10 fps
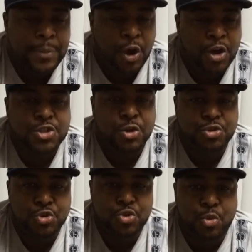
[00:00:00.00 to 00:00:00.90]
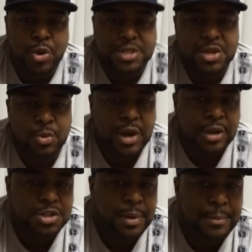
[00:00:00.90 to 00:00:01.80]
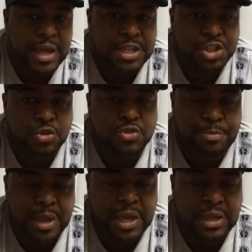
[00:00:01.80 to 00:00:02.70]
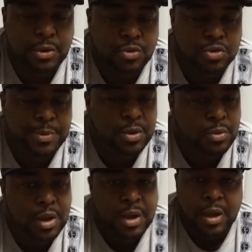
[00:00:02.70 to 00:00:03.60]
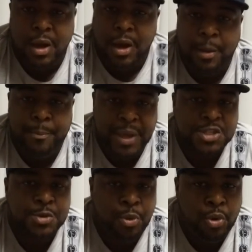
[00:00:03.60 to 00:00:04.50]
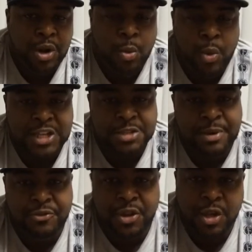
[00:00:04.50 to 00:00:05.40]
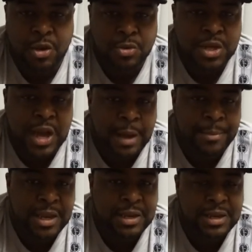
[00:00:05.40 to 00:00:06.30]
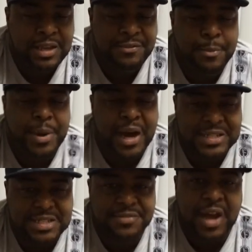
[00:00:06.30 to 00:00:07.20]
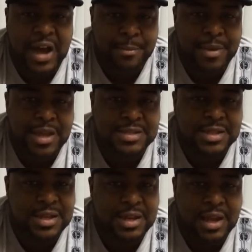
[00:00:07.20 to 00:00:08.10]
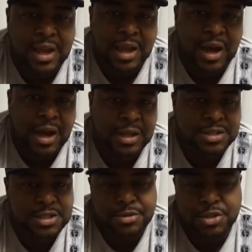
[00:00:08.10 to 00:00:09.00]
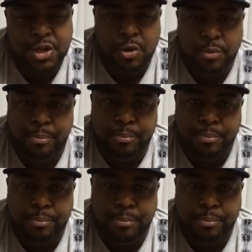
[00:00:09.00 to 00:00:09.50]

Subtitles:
Also, too, I want to send one out to my man Joseph Bailey, who's been a big supporter and watching my videos, commenting, leaving positive comments, and just, you know,